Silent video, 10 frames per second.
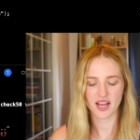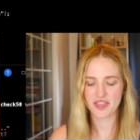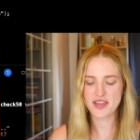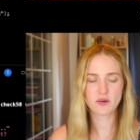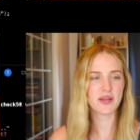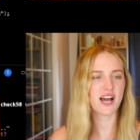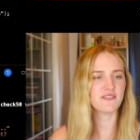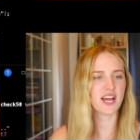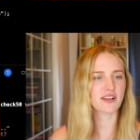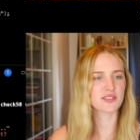I think we have
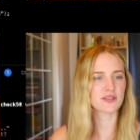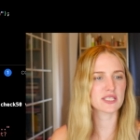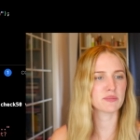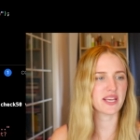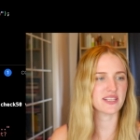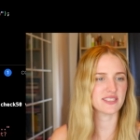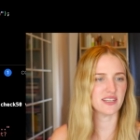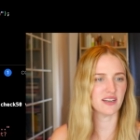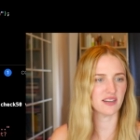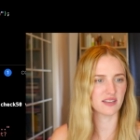an extra space
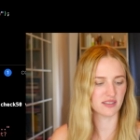here.